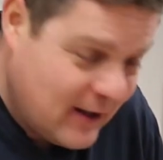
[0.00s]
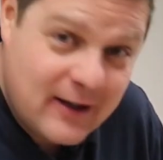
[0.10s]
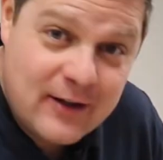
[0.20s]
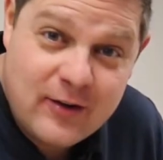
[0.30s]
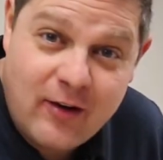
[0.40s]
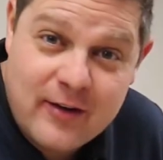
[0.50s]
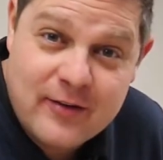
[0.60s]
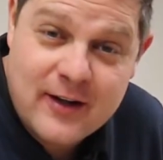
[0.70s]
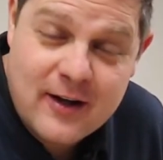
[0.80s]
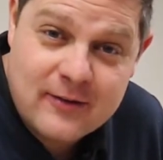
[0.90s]
If you like the
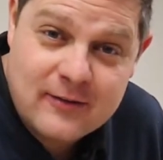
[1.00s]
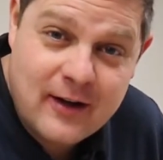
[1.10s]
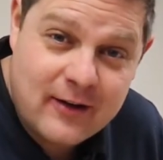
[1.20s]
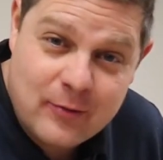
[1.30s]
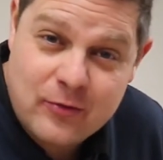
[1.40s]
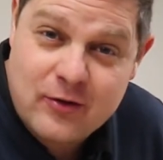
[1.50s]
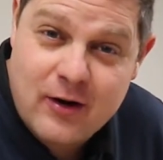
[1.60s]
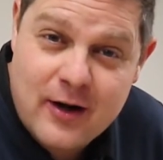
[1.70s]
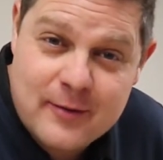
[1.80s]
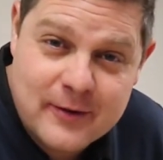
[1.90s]
video, click
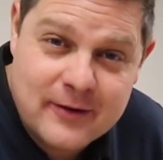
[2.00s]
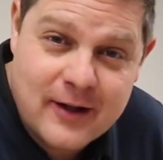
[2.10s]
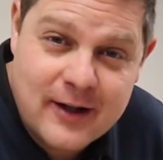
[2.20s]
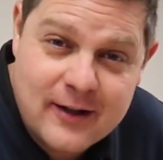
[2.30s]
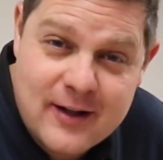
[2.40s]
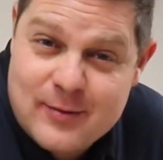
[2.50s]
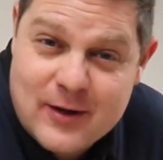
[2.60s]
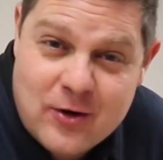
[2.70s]
subscribe and leave me a